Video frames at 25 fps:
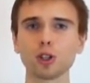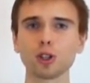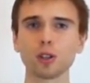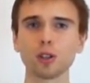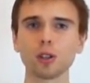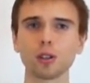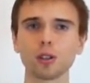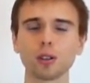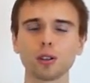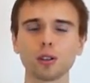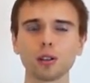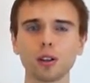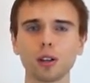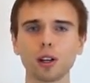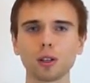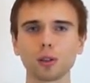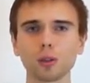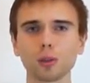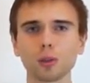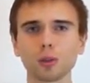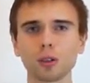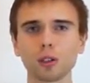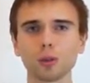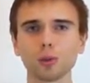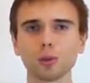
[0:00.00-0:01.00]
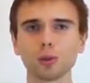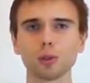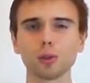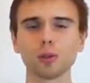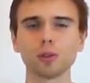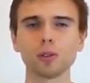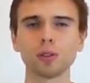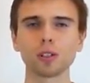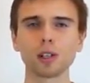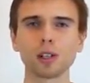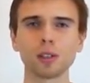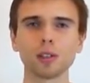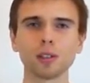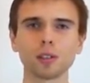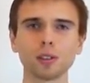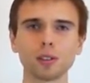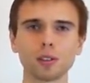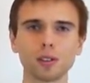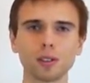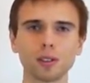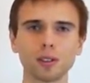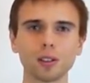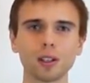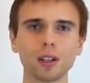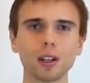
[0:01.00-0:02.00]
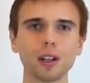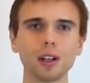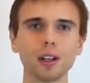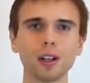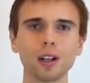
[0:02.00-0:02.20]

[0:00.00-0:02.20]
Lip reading: It won't be busy